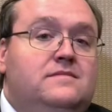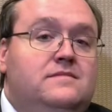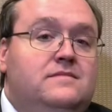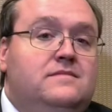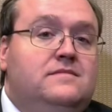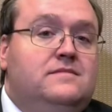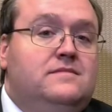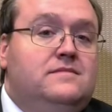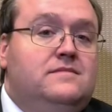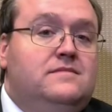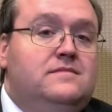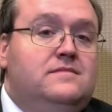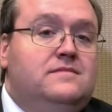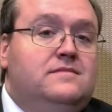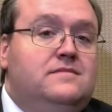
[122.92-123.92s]

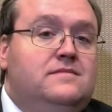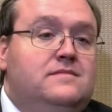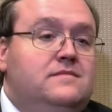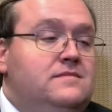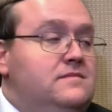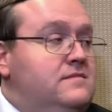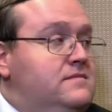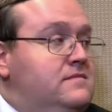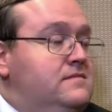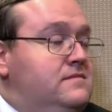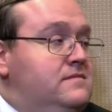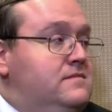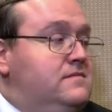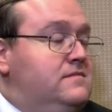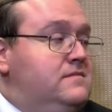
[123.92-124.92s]

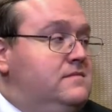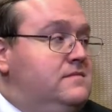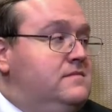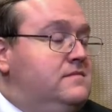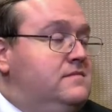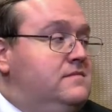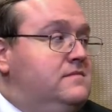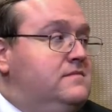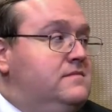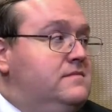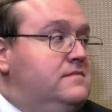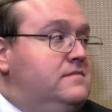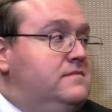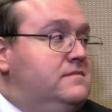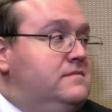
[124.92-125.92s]

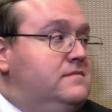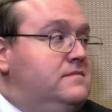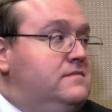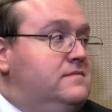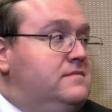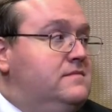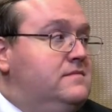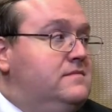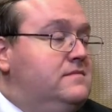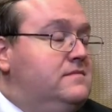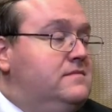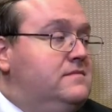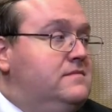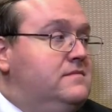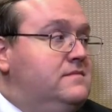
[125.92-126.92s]

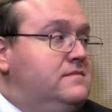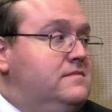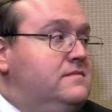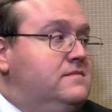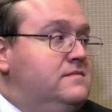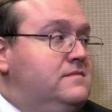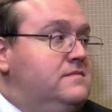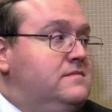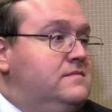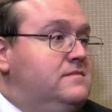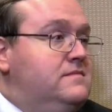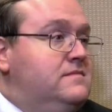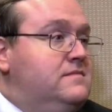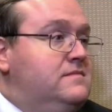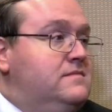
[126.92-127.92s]

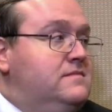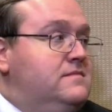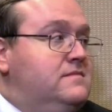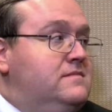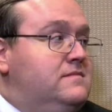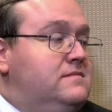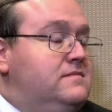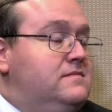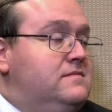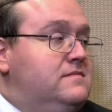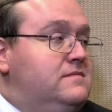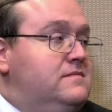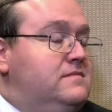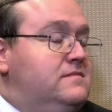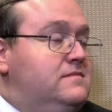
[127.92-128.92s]

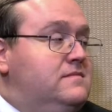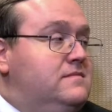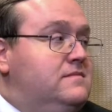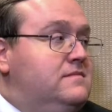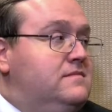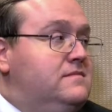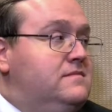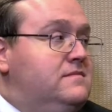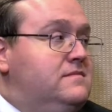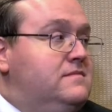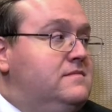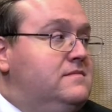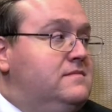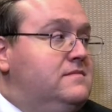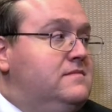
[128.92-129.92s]

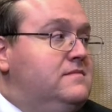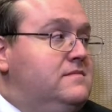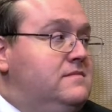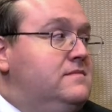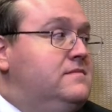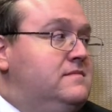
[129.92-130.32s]
No words are spoken by the person on screen.